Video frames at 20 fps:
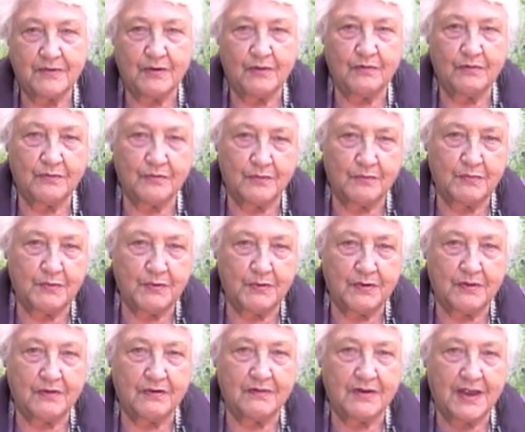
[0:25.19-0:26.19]
No, to be
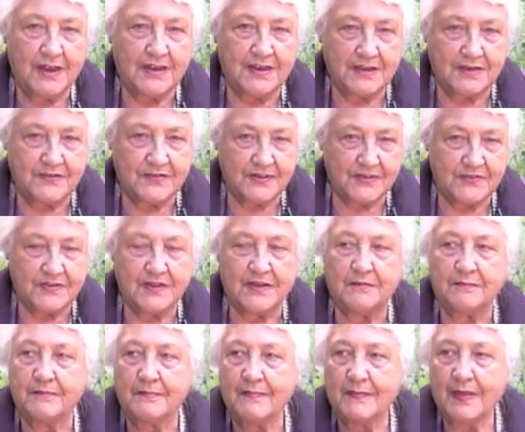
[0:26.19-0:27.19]
1960.
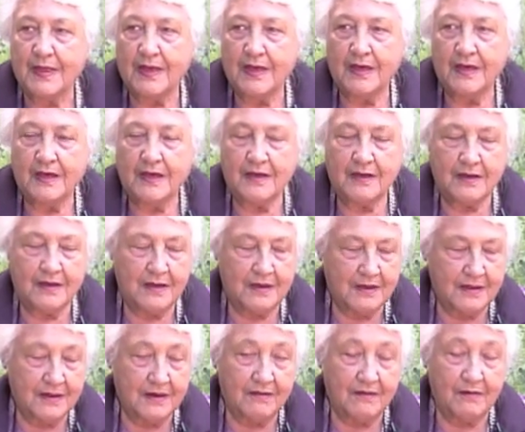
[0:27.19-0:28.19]

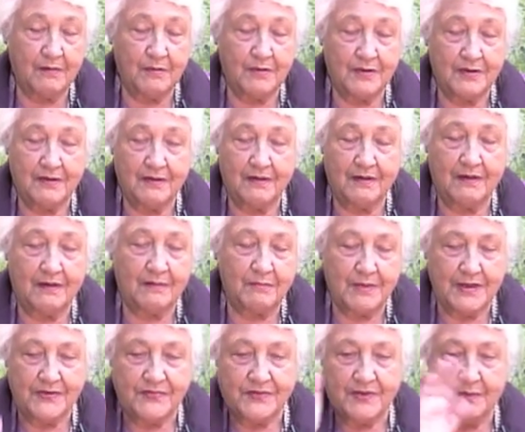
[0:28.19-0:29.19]
There, I'm all
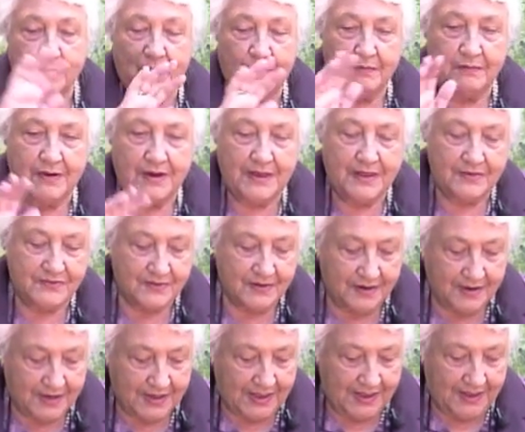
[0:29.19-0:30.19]
messed up already.
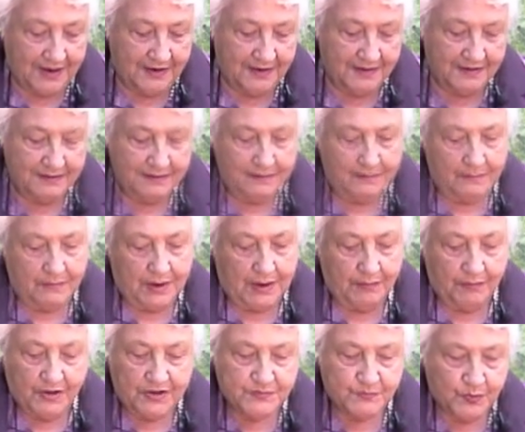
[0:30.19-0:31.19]
Start again.
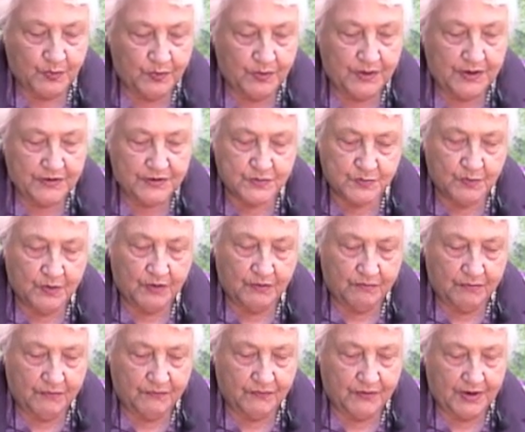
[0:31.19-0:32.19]
I was born in
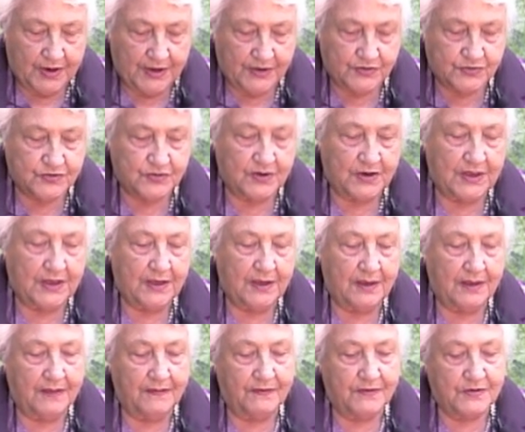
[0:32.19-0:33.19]
Swan River, actually,
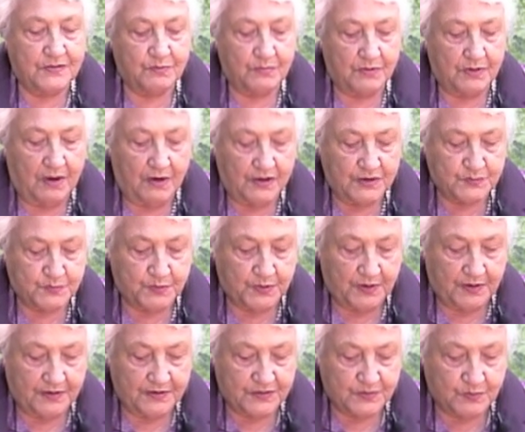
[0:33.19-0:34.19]
in the
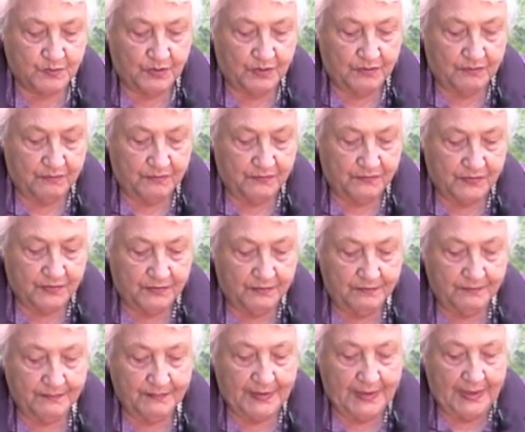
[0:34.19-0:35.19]
hospital in Swan River.